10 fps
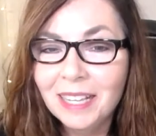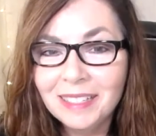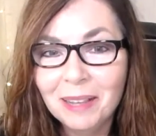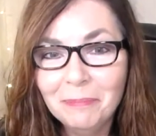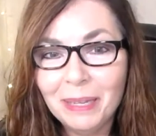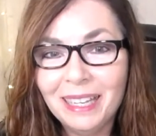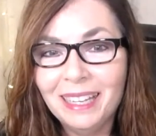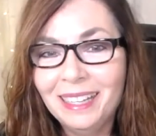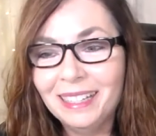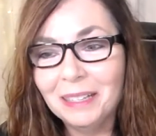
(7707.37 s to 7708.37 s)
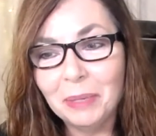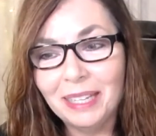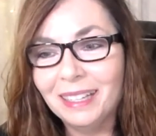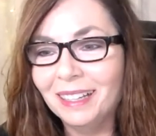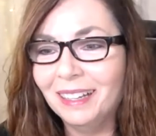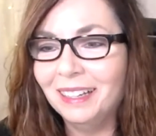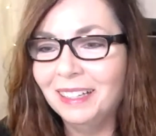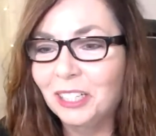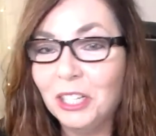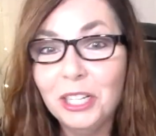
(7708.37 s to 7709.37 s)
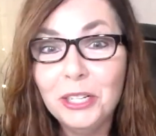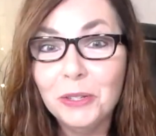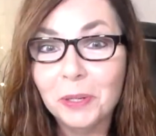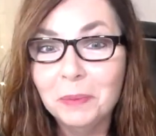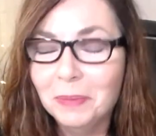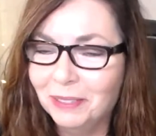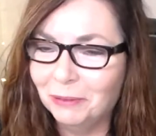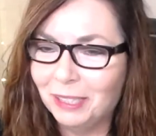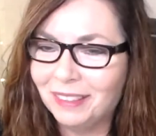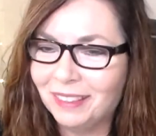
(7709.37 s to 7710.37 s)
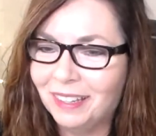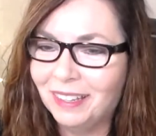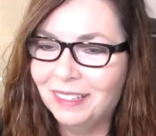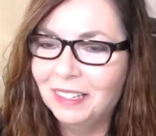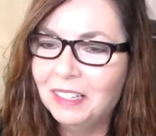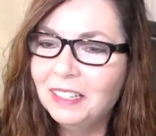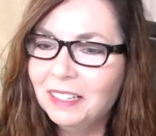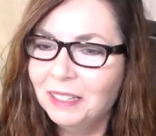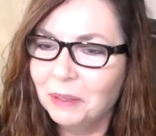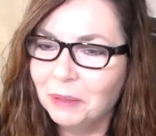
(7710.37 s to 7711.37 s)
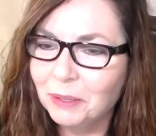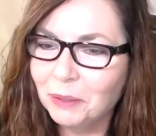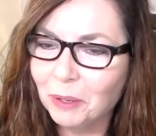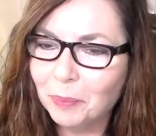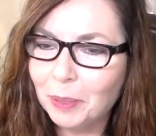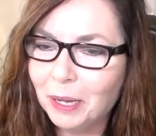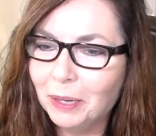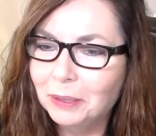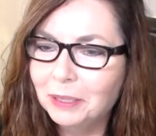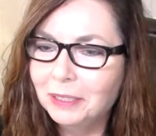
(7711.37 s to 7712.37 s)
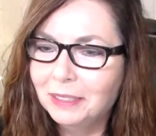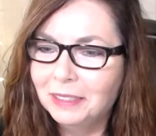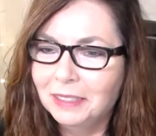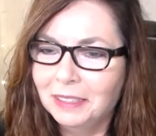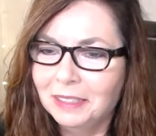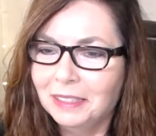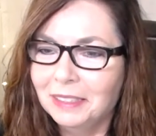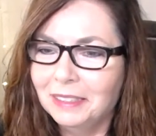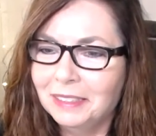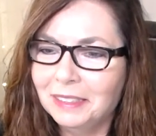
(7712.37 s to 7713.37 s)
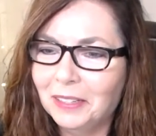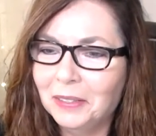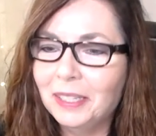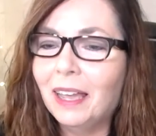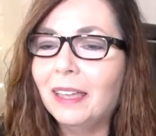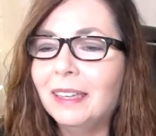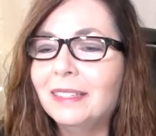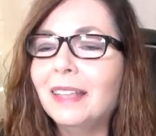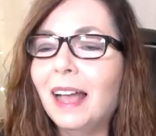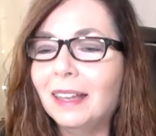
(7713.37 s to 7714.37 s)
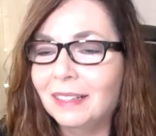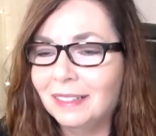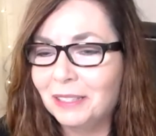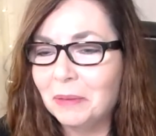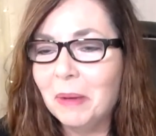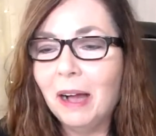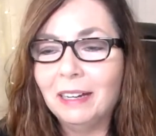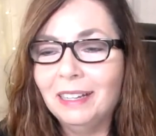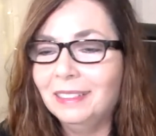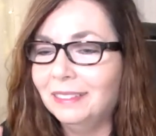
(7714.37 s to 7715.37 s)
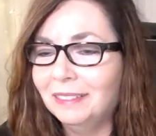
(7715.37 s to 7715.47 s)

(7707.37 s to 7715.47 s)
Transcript: is a big, big uh, conundrum with uh, with Scorpio. So yeah, exactly. Tamara,